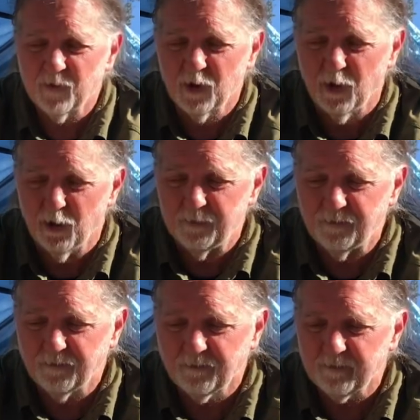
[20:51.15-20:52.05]
So
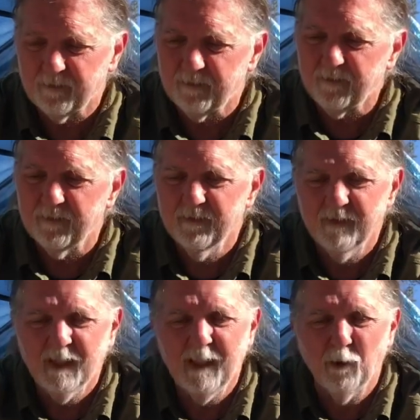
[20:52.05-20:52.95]

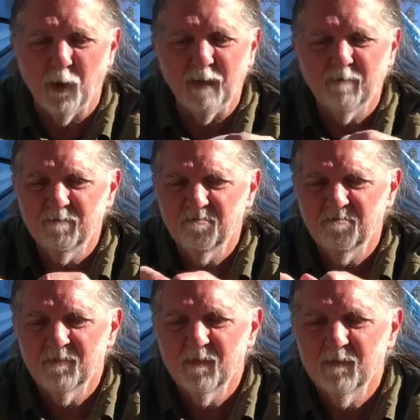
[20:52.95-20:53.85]
anyway,
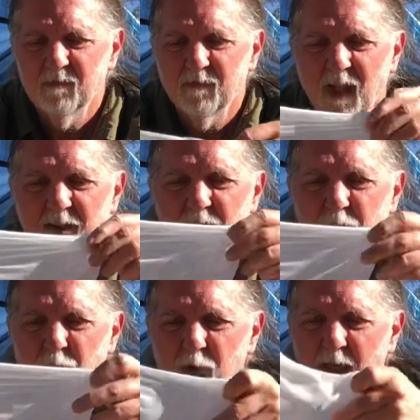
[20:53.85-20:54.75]
I thought
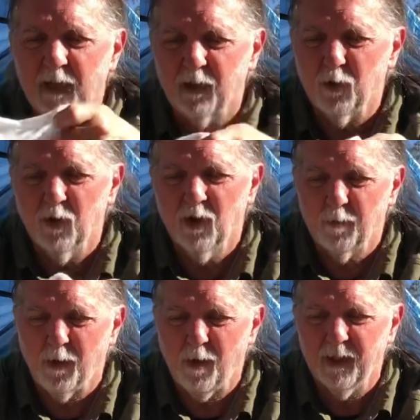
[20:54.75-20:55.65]
those were kind of cool. I'll
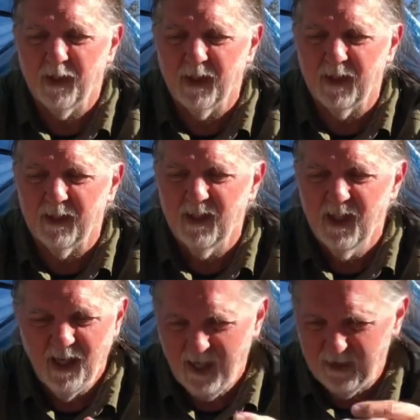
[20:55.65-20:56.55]
probably, I
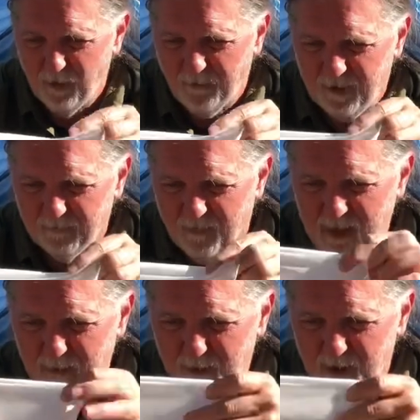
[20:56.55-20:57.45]
don't know if I can
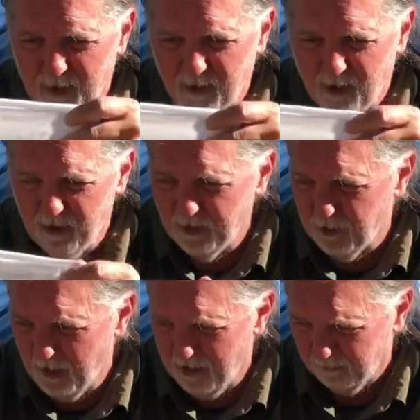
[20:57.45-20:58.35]
find them along the
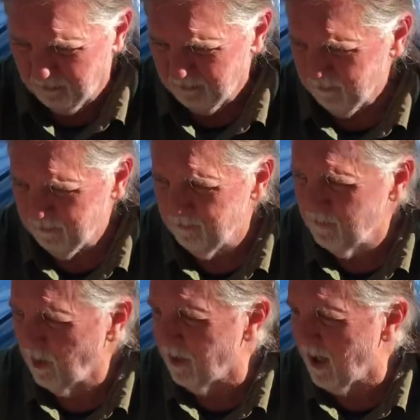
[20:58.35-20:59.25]
trail
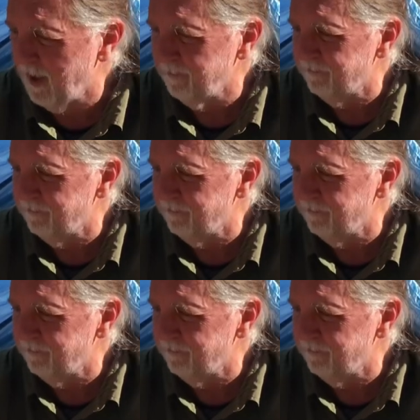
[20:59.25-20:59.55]
or not.